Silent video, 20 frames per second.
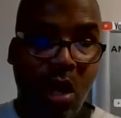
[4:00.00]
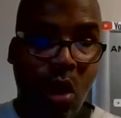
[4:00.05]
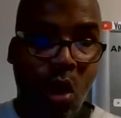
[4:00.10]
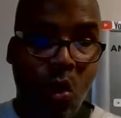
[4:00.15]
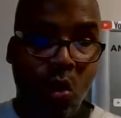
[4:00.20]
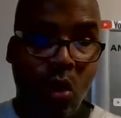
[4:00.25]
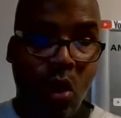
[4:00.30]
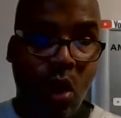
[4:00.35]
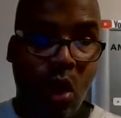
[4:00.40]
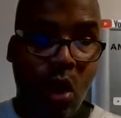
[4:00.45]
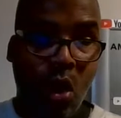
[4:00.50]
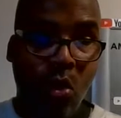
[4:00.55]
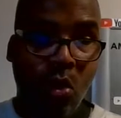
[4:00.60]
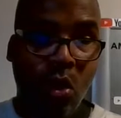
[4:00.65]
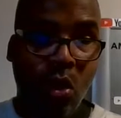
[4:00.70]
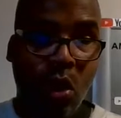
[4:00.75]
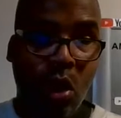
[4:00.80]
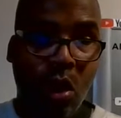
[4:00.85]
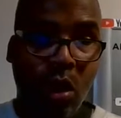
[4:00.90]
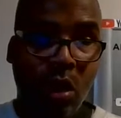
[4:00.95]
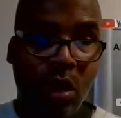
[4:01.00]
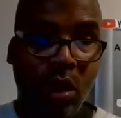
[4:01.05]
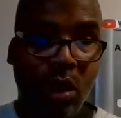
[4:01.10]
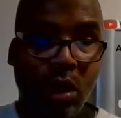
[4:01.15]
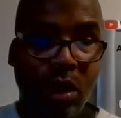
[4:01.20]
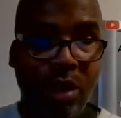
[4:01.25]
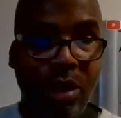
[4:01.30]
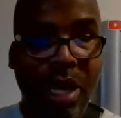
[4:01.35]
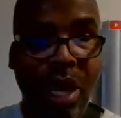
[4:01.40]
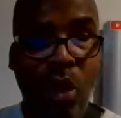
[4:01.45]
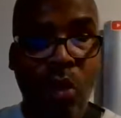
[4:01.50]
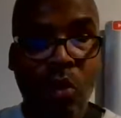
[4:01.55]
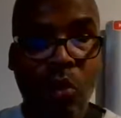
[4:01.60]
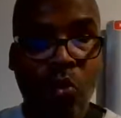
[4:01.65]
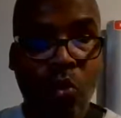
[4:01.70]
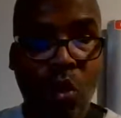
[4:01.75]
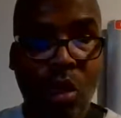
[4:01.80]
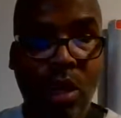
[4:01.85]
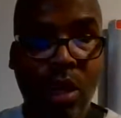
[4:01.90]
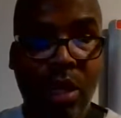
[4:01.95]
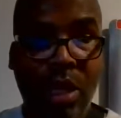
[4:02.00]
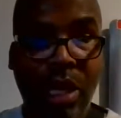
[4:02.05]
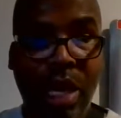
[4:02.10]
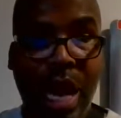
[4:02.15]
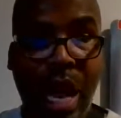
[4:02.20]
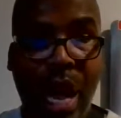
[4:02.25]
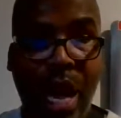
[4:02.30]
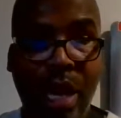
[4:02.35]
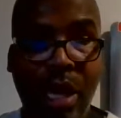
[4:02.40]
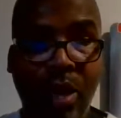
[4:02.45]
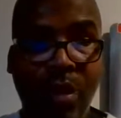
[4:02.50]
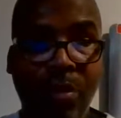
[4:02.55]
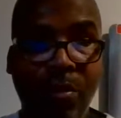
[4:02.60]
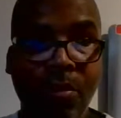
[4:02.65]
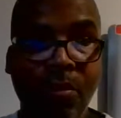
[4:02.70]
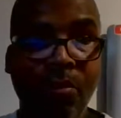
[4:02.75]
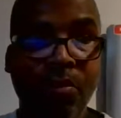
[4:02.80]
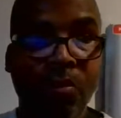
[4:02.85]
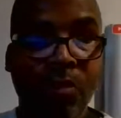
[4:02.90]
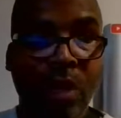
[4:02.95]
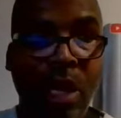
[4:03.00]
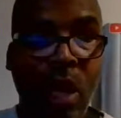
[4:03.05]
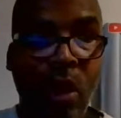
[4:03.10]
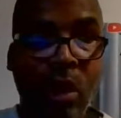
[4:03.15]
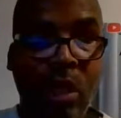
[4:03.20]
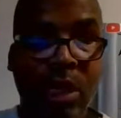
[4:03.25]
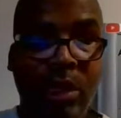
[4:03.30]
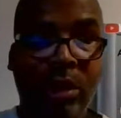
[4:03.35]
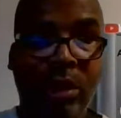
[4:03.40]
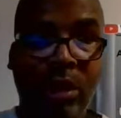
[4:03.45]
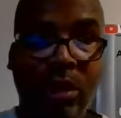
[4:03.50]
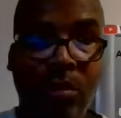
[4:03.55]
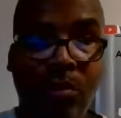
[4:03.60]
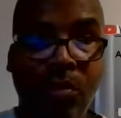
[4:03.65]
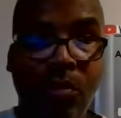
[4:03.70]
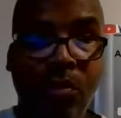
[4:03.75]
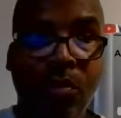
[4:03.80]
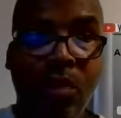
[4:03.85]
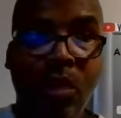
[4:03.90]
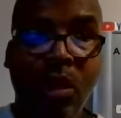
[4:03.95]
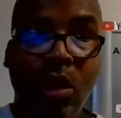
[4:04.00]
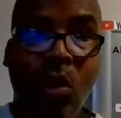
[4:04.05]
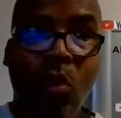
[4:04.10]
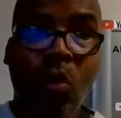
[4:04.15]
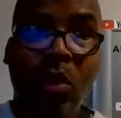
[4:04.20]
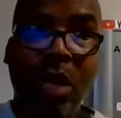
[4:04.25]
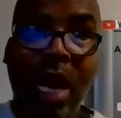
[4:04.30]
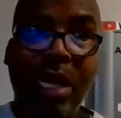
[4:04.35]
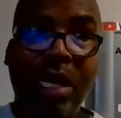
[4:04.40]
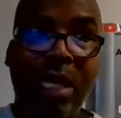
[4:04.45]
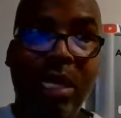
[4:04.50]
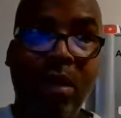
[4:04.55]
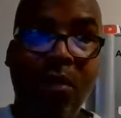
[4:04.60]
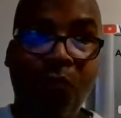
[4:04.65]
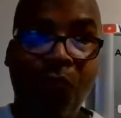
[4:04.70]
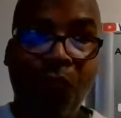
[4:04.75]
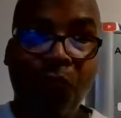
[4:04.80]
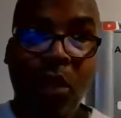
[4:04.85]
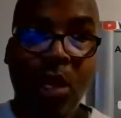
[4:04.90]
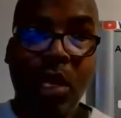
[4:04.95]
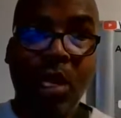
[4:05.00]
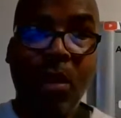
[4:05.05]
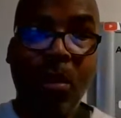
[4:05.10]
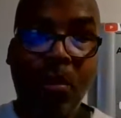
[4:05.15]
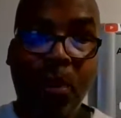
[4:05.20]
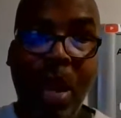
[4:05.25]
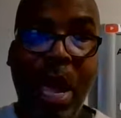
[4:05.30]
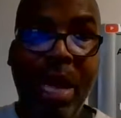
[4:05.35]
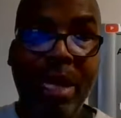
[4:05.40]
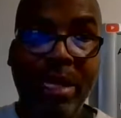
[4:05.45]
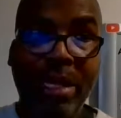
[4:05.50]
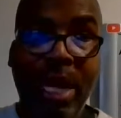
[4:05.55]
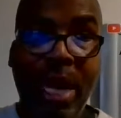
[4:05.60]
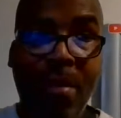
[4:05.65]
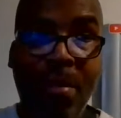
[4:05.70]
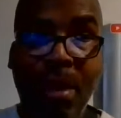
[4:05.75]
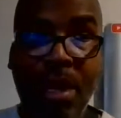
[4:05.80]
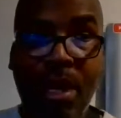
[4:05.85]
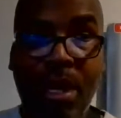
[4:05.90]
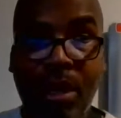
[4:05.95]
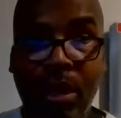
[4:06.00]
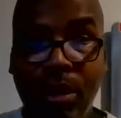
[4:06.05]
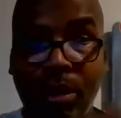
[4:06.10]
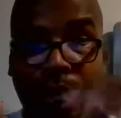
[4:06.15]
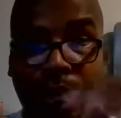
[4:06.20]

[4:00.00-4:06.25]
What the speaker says: hold on. Now it's 1 o'clock. Now listen, when I get in front of the pandemic,